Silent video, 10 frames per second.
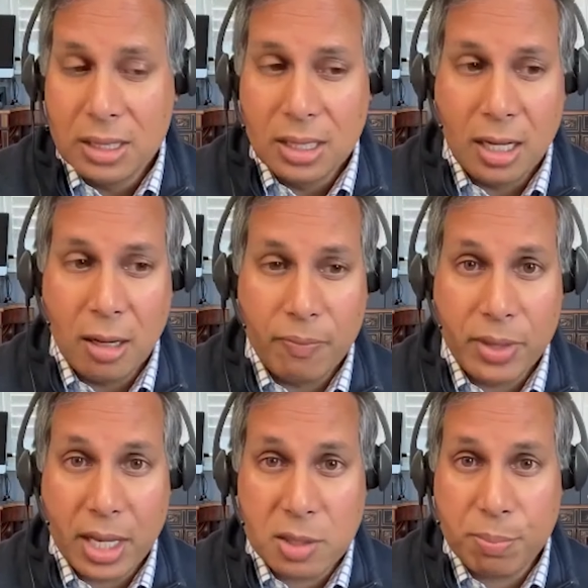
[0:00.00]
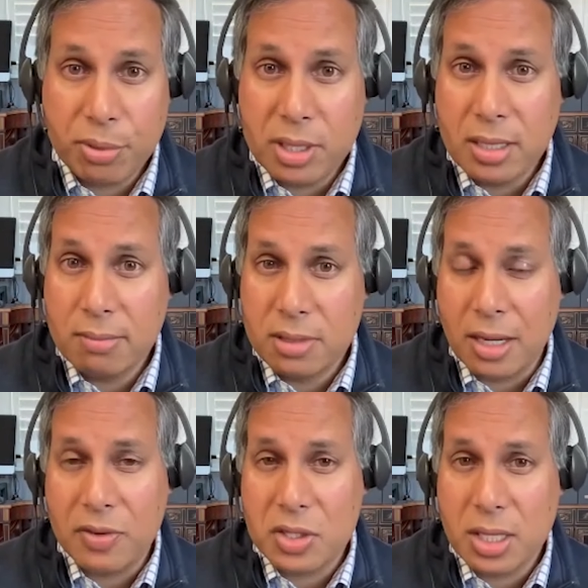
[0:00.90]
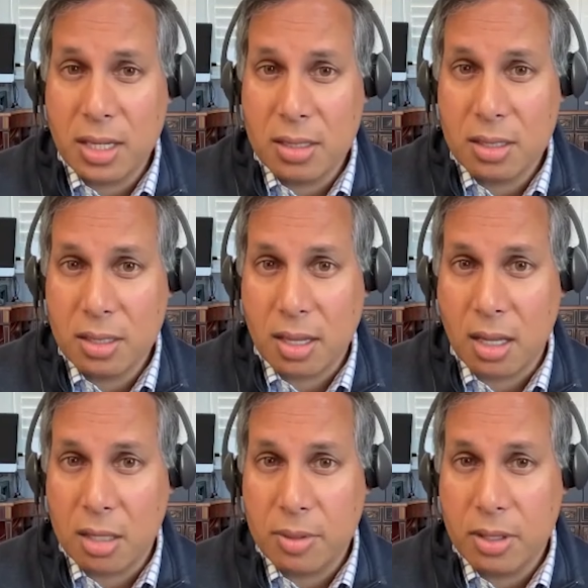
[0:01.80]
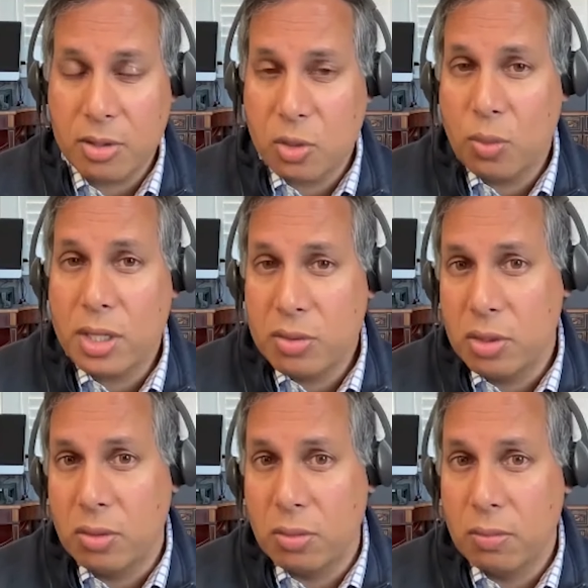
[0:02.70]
Um, that's pretty devastating to the economy there. So what do you do?